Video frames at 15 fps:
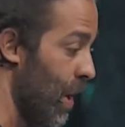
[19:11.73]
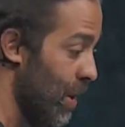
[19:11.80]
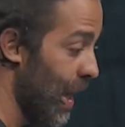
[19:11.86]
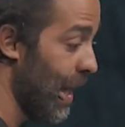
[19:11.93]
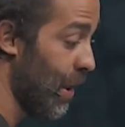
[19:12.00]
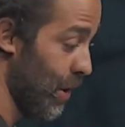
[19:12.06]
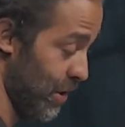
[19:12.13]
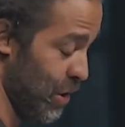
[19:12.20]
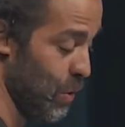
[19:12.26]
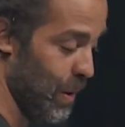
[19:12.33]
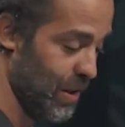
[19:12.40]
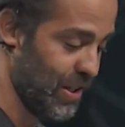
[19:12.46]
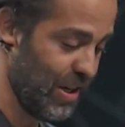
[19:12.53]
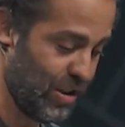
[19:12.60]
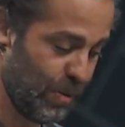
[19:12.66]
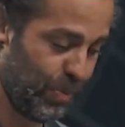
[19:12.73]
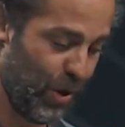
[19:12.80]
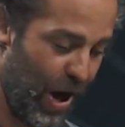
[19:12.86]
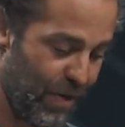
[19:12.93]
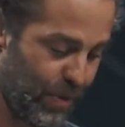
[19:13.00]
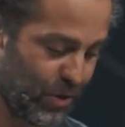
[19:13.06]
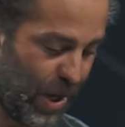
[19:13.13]
Like, listen to what it says in
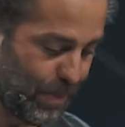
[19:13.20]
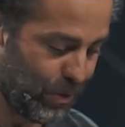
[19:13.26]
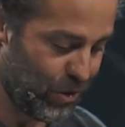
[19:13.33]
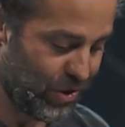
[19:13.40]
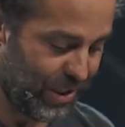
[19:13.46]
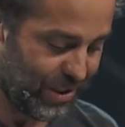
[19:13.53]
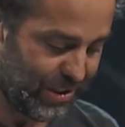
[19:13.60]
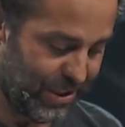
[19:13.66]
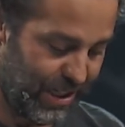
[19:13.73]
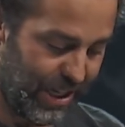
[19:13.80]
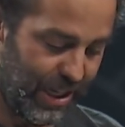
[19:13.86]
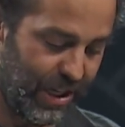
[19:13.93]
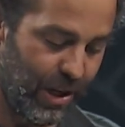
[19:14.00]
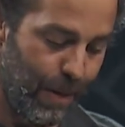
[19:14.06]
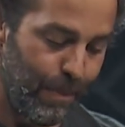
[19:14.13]
Proverbs chapter 16,